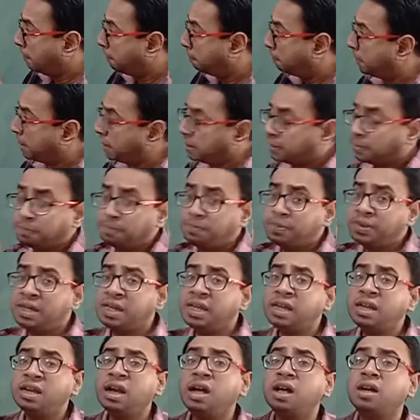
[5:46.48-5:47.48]
But
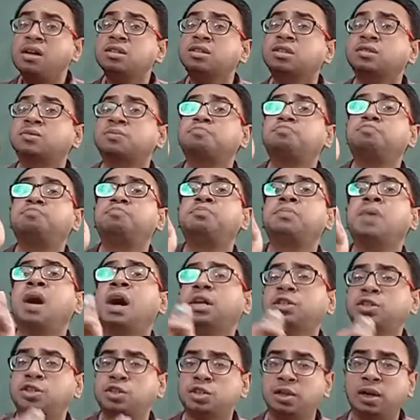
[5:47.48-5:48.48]
being a
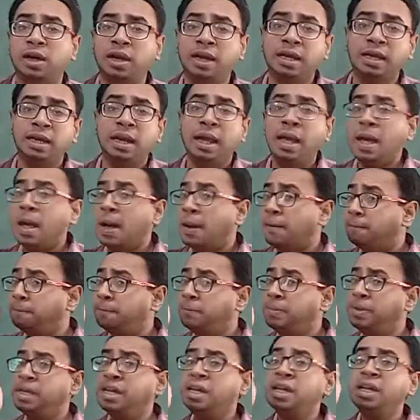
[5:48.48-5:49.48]
smart child,
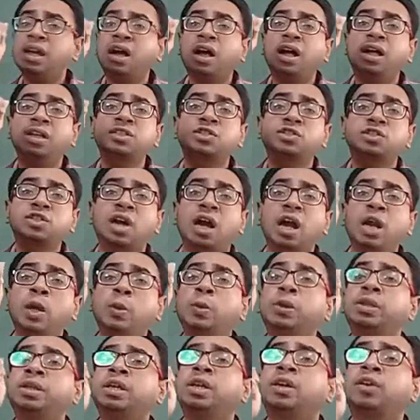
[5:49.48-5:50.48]
being a
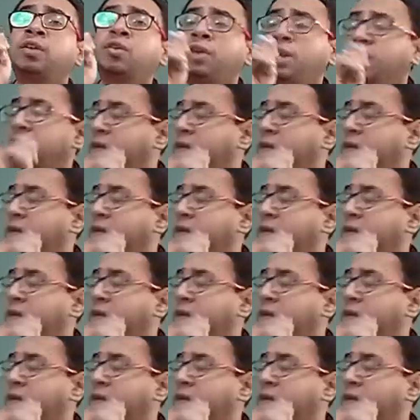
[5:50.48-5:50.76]
child with a great